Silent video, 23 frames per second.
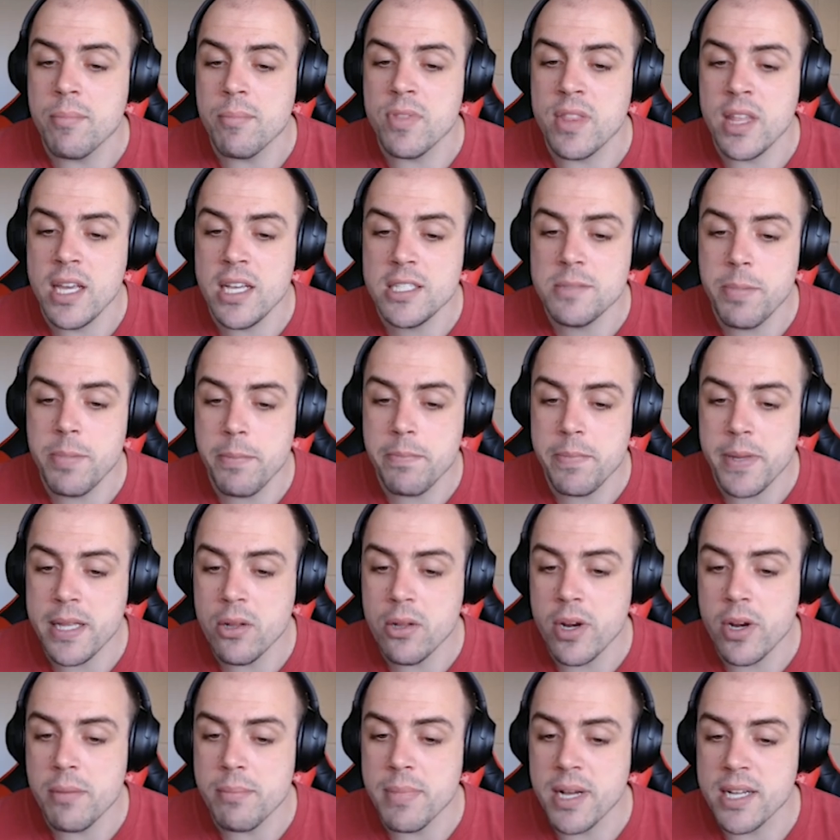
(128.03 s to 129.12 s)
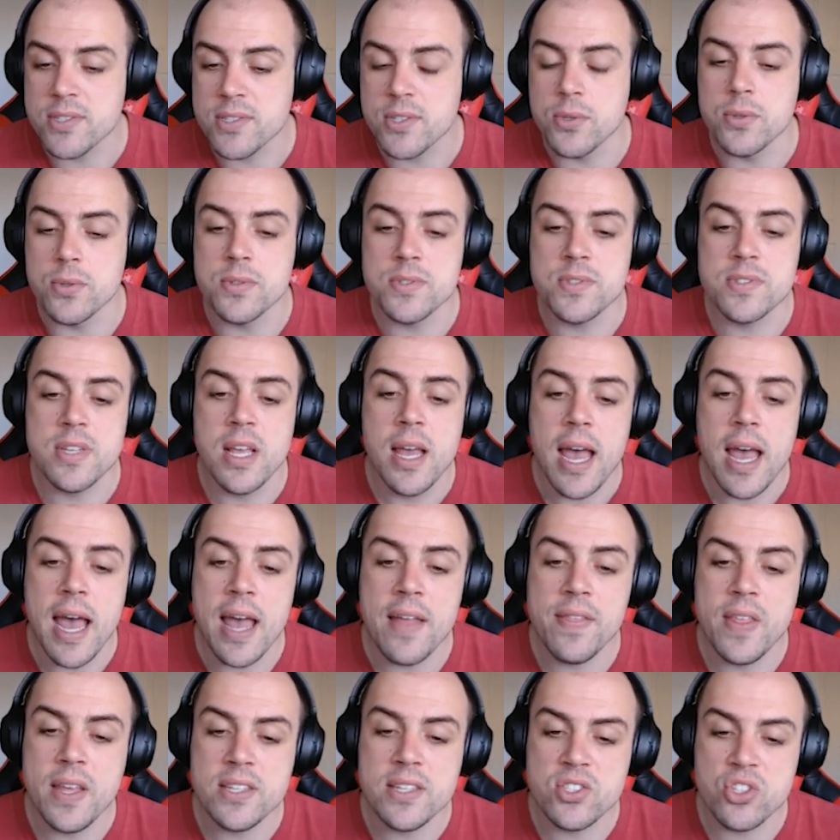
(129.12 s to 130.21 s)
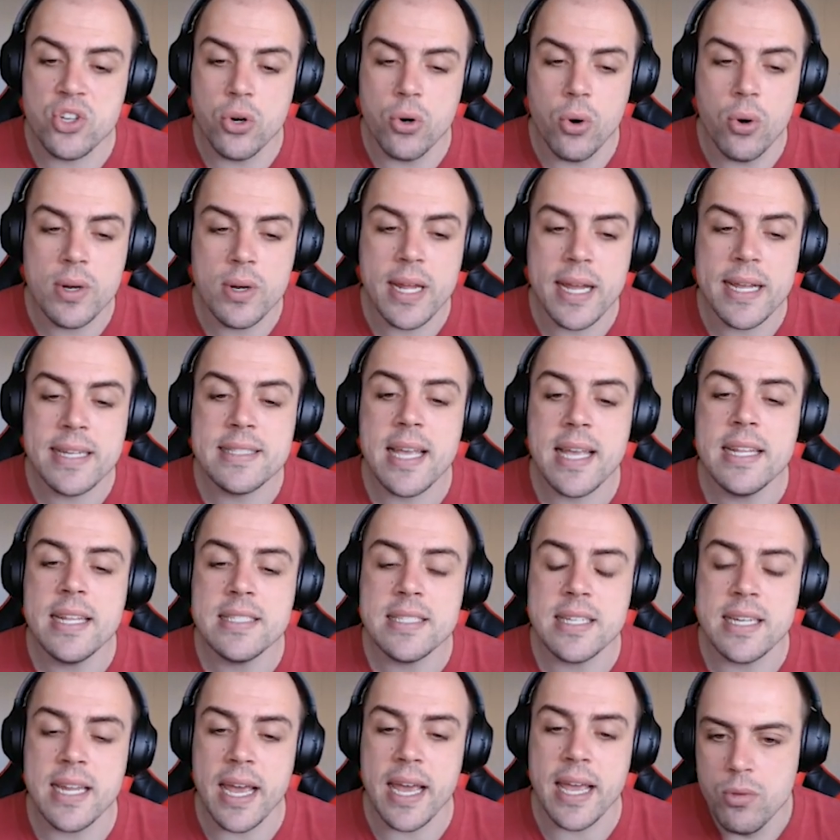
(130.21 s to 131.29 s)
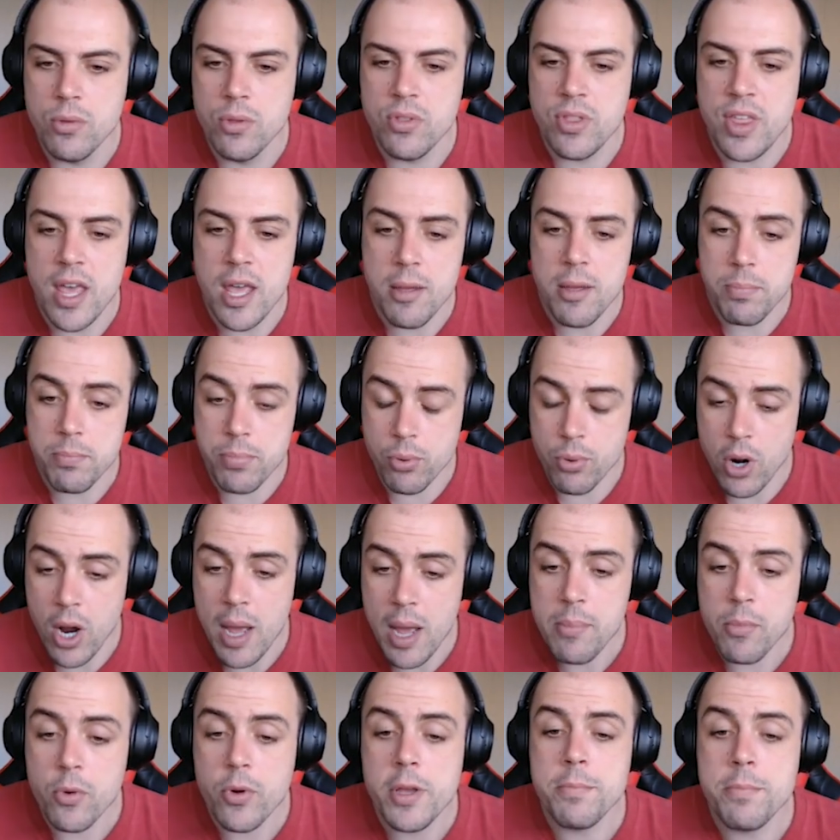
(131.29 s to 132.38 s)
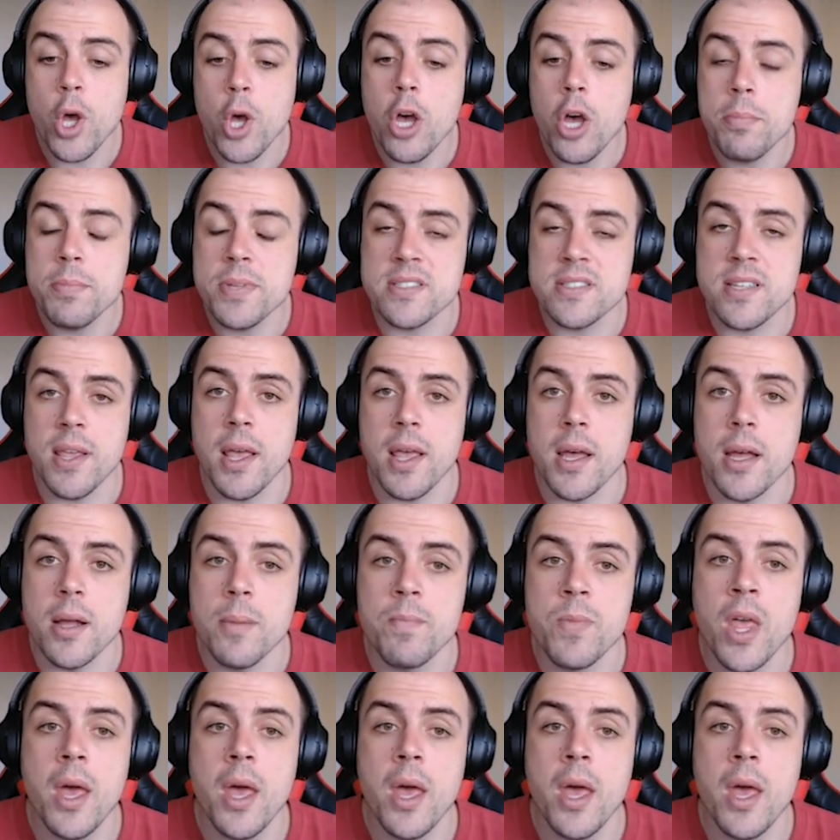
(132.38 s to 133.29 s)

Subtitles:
these papillary muscles and these chordae tendineae, their primary purpose here